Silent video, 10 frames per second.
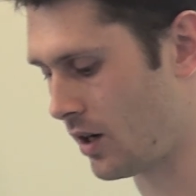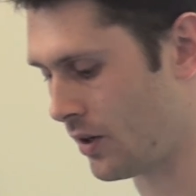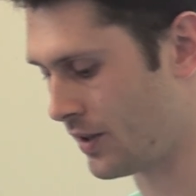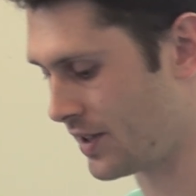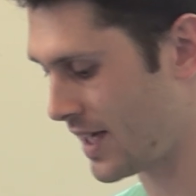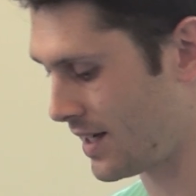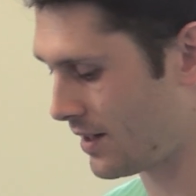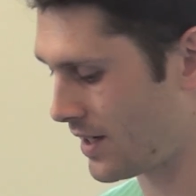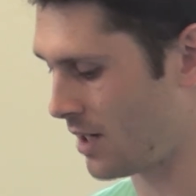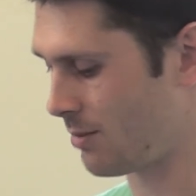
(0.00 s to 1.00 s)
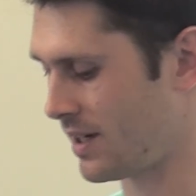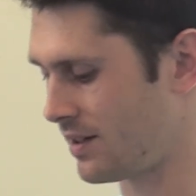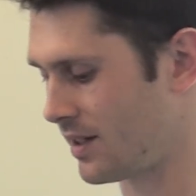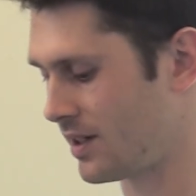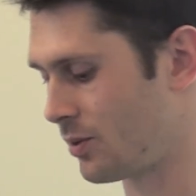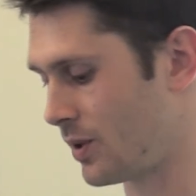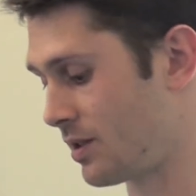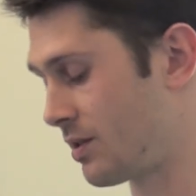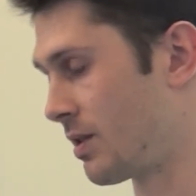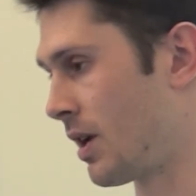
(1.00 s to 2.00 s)
on a day-to-day basis,
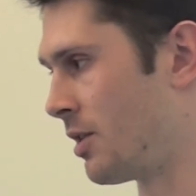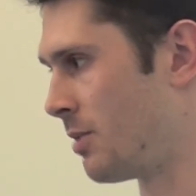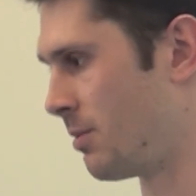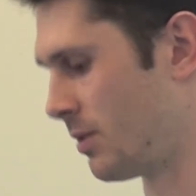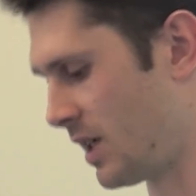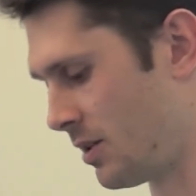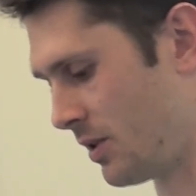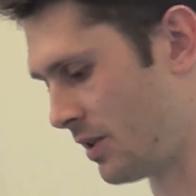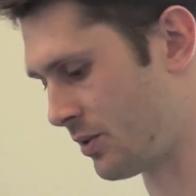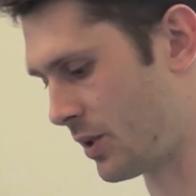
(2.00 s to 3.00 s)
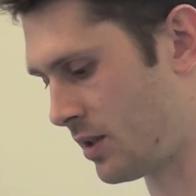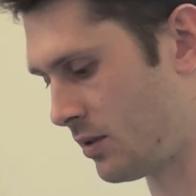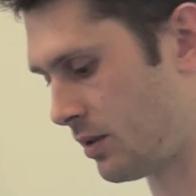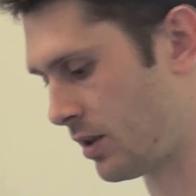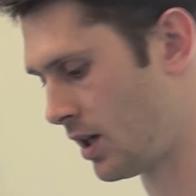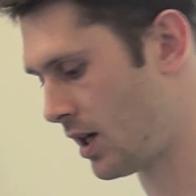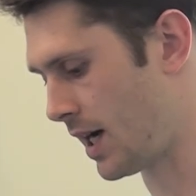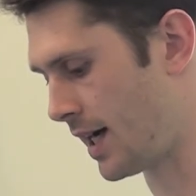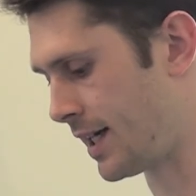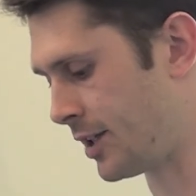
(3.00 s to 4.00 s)
which other people help with as
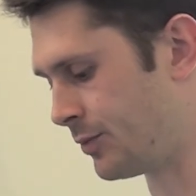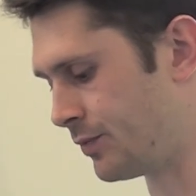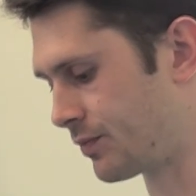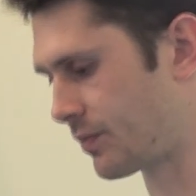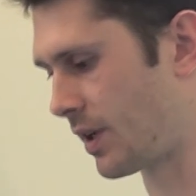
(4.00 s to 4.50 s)
well.